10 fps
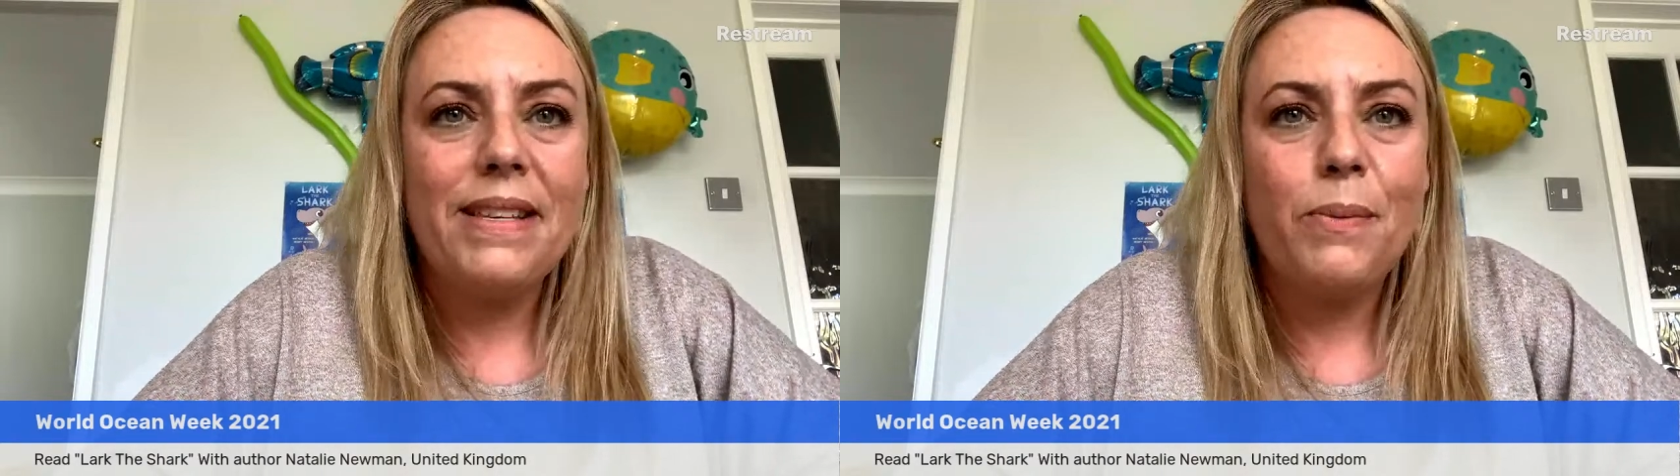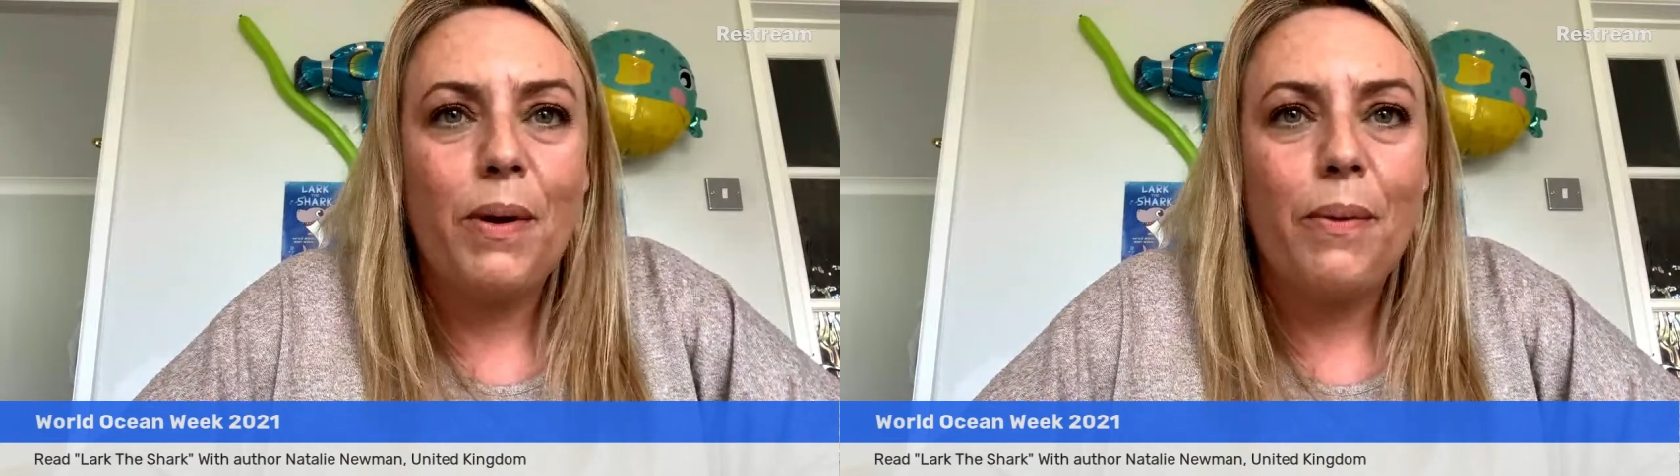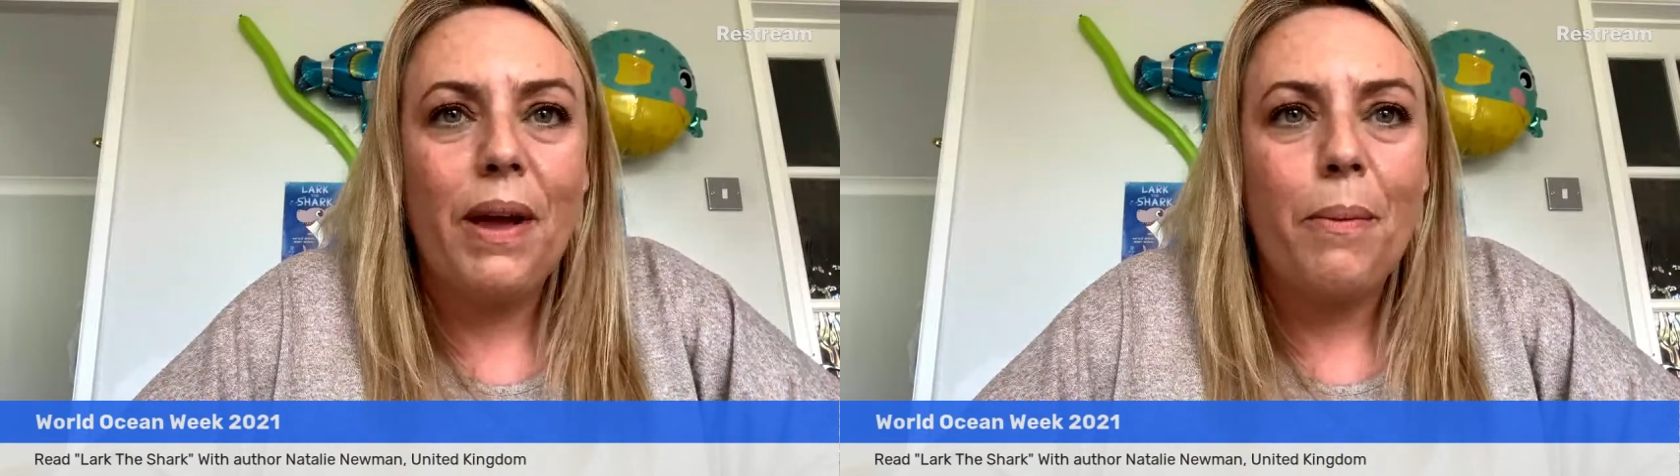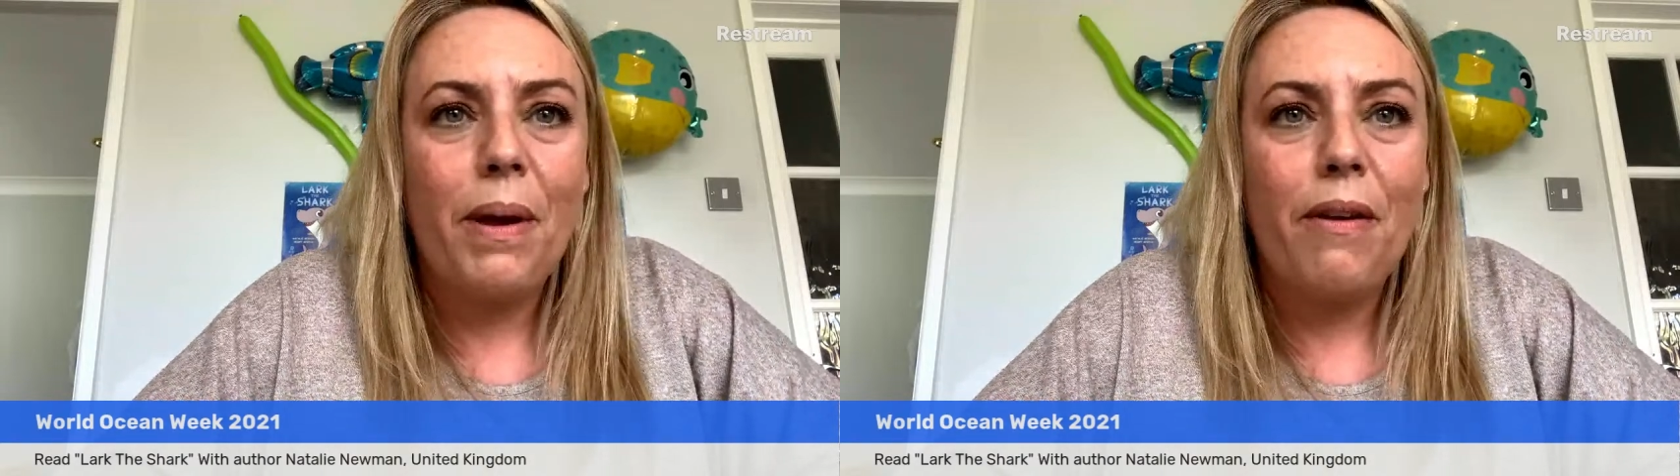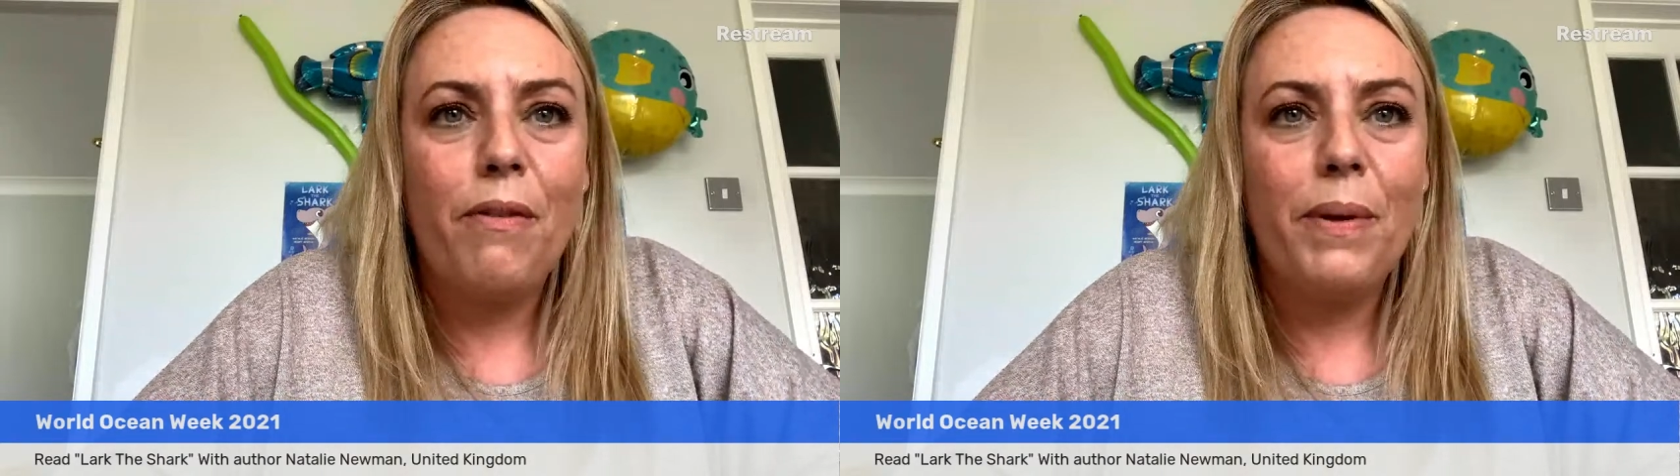Amazing, that will
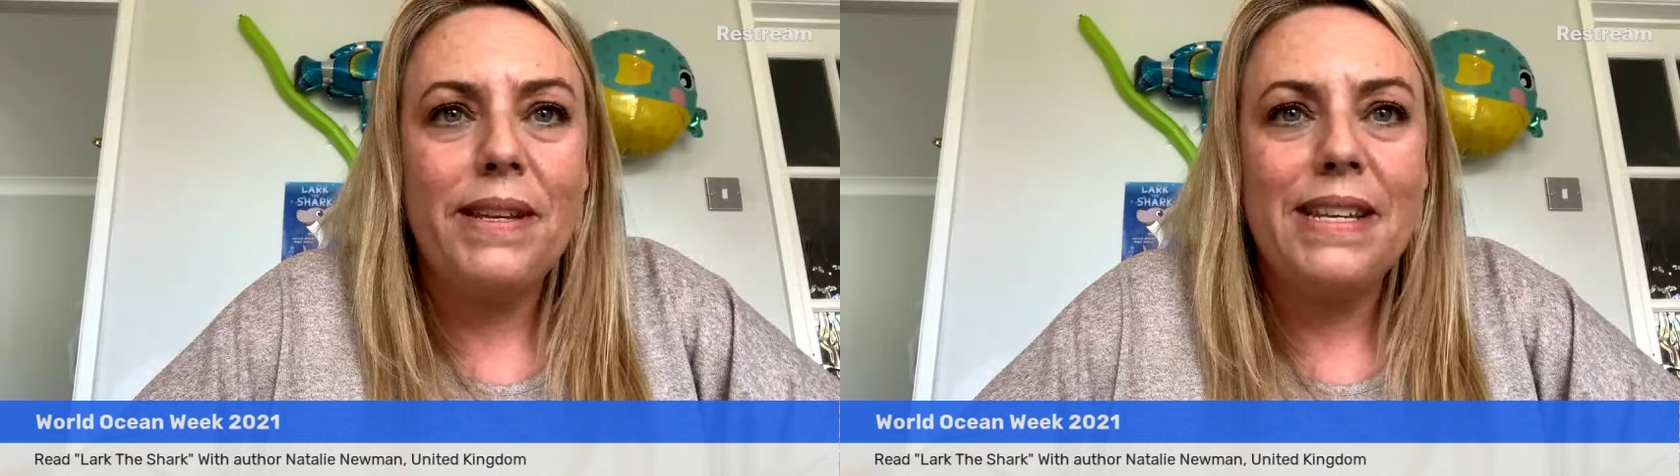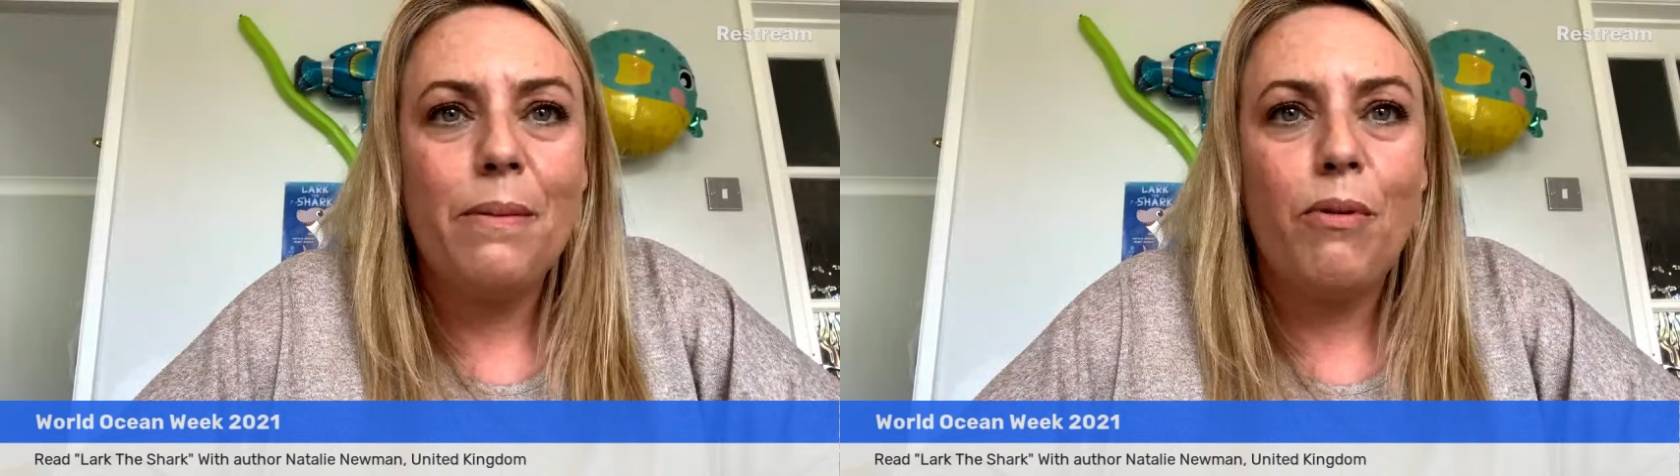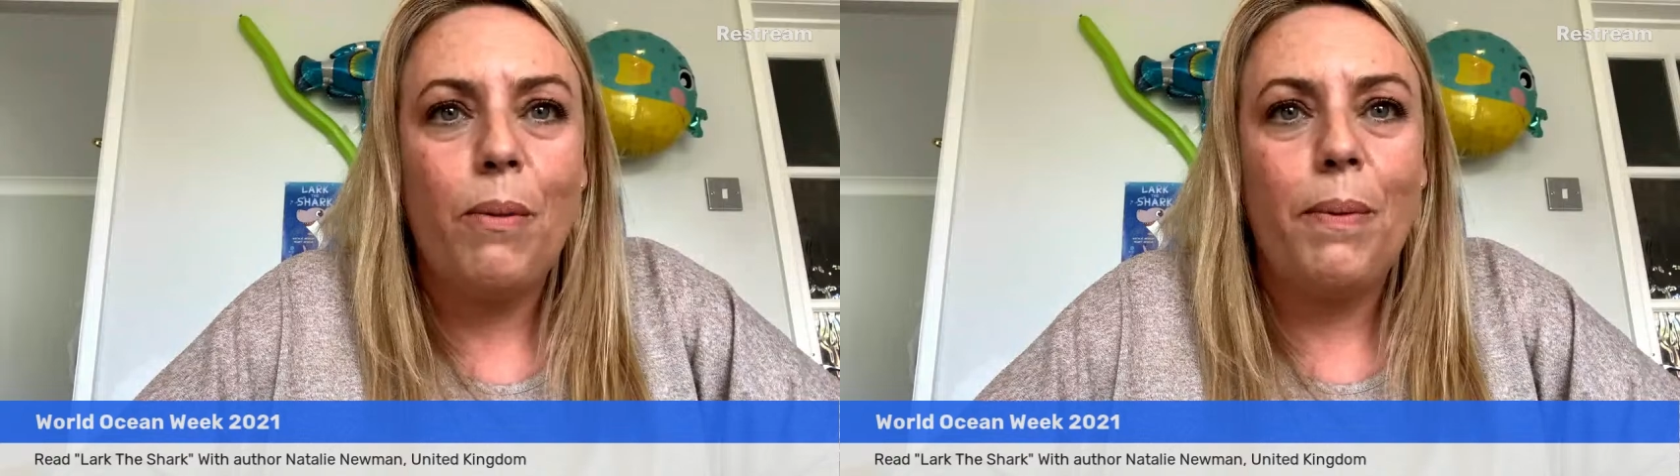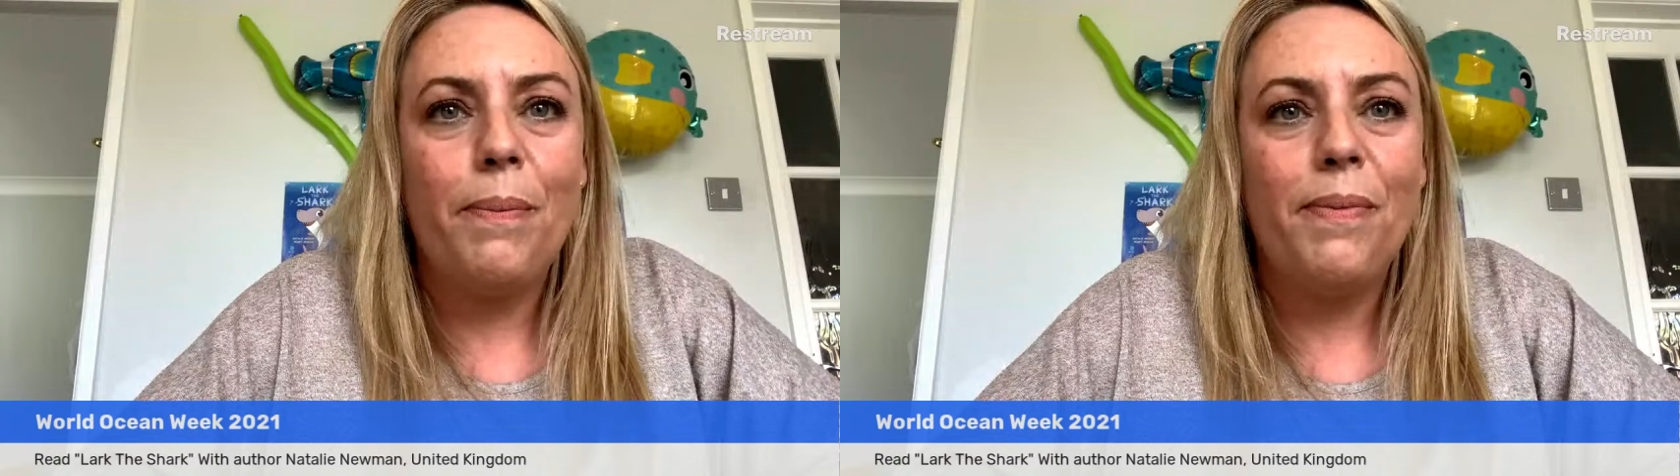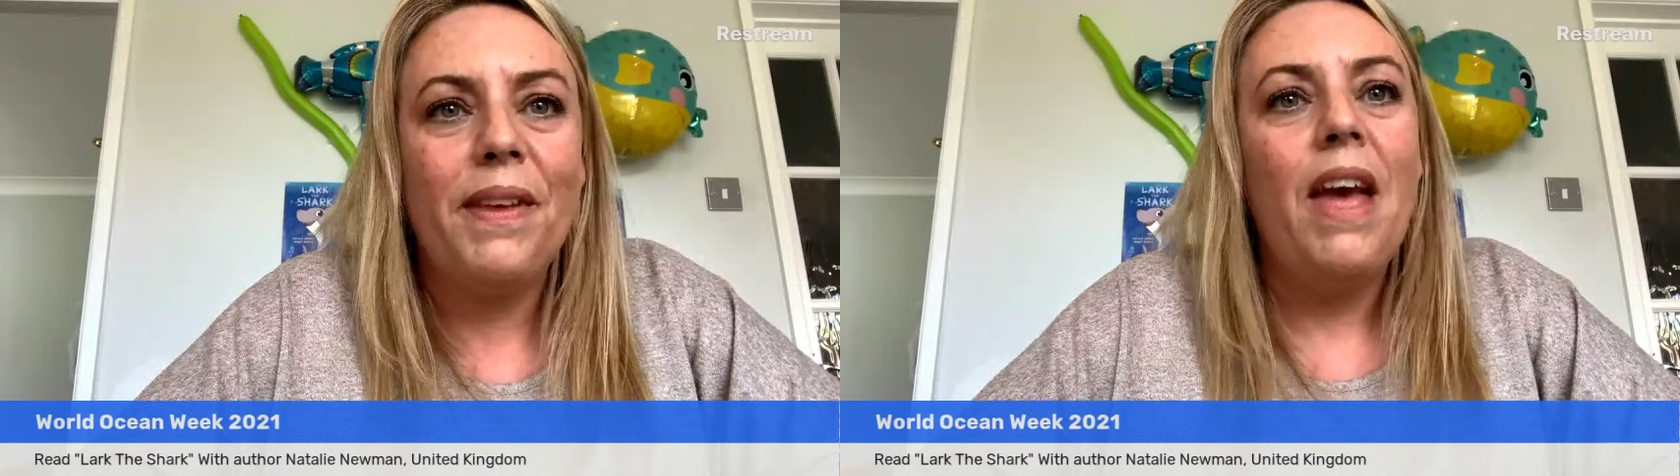help everyone see the
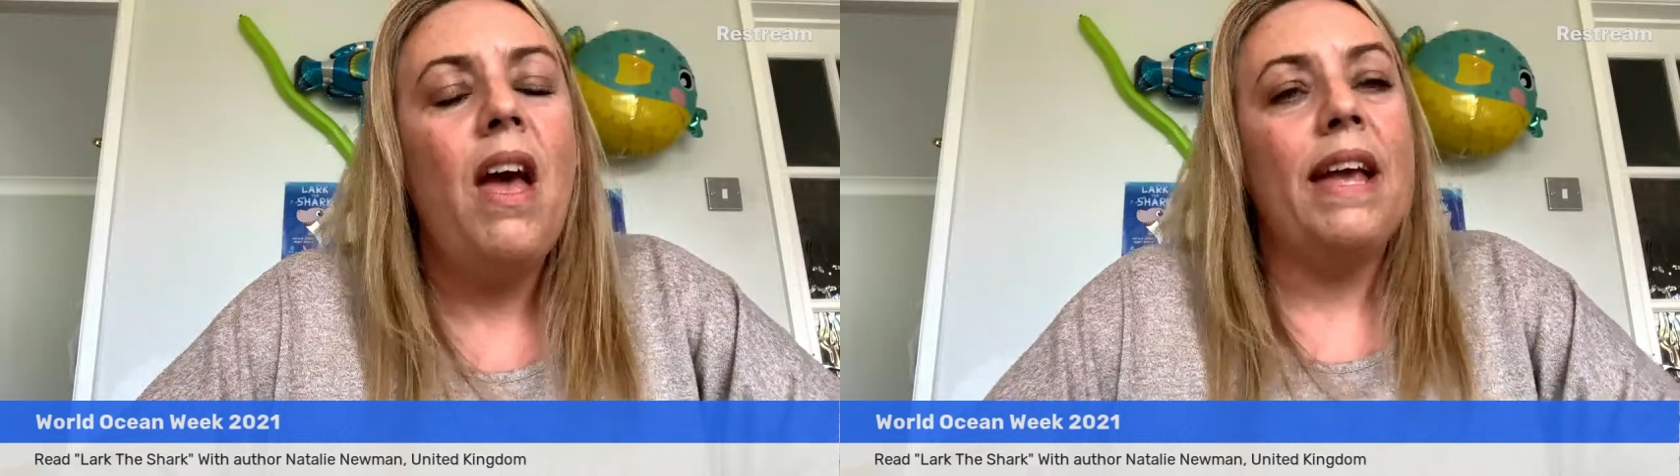problem.